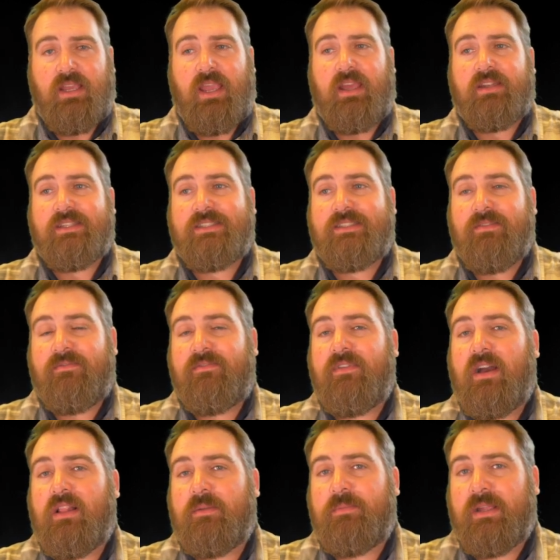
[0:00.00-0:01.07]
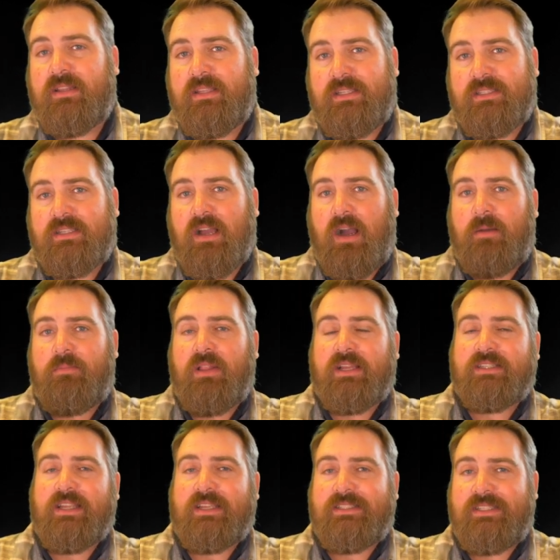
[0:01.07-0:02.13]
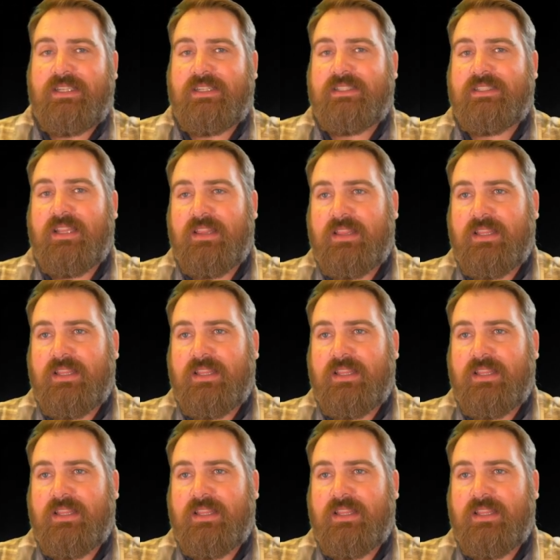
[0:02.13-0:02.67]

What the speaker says: and is developing these complex ideas and